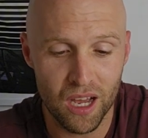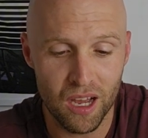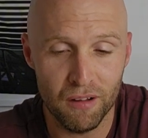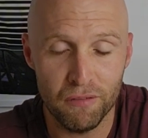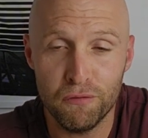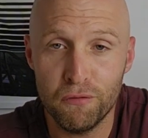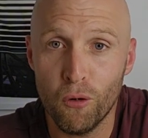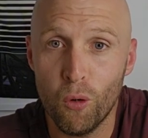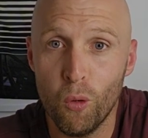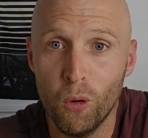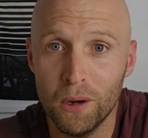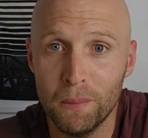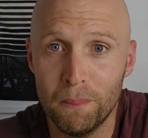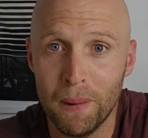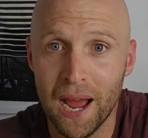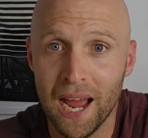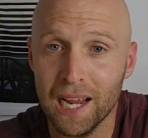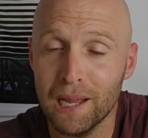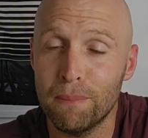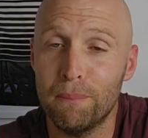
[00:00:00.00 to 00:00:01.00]
forward
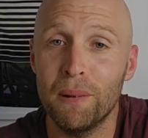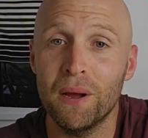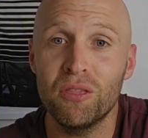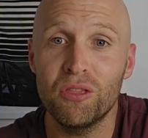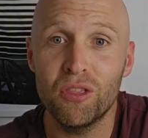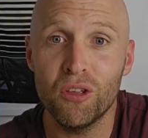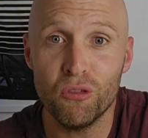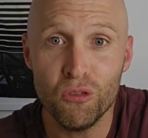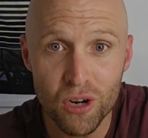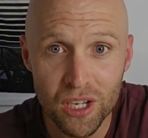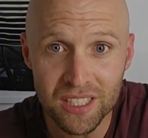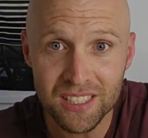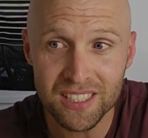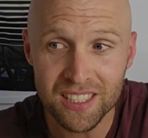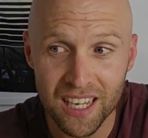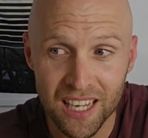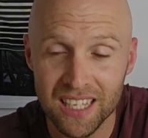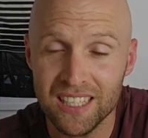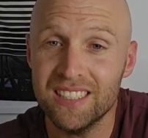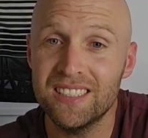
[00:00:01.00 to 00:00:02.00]
pack, but the
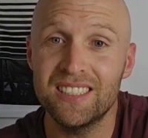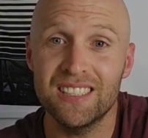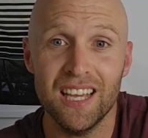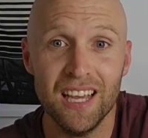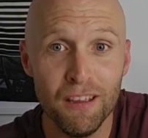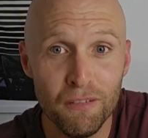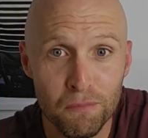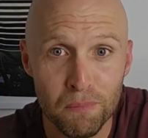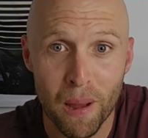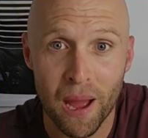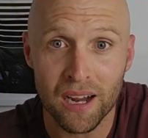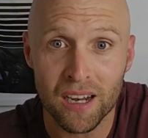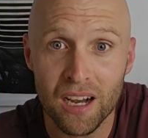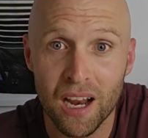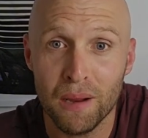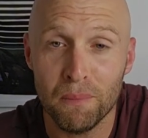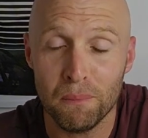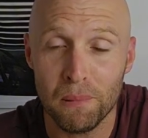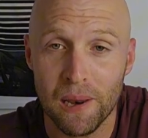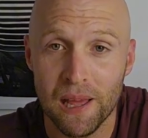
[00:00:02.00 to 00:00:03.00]
risk is if
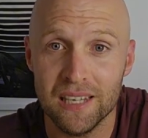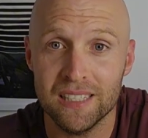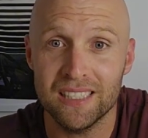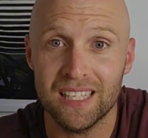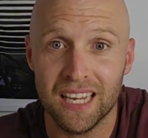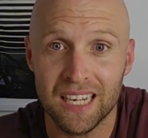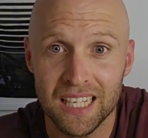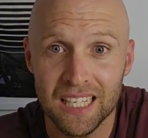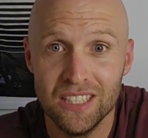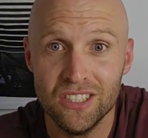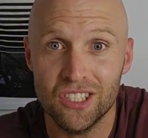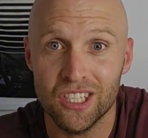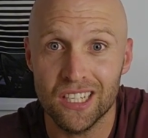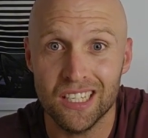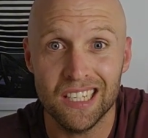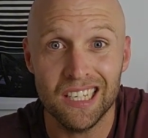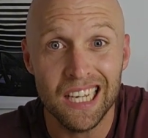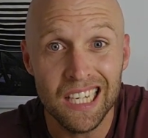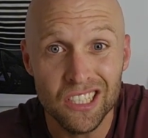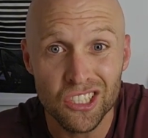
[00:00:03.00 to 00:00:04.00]
backline players get injured
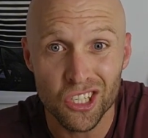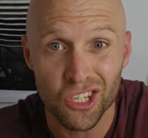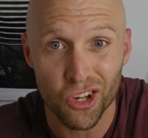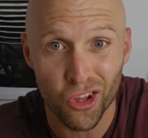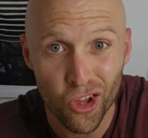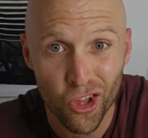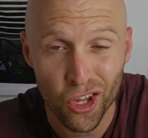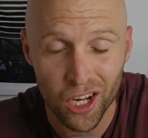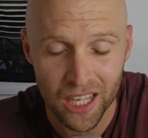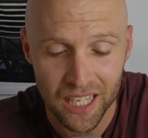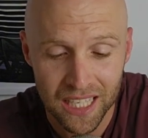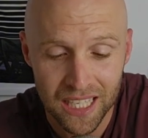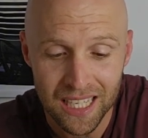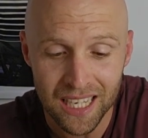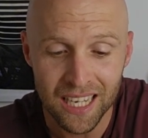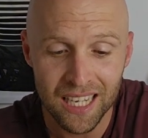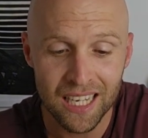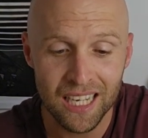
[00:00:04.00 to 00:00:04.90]
and injured early,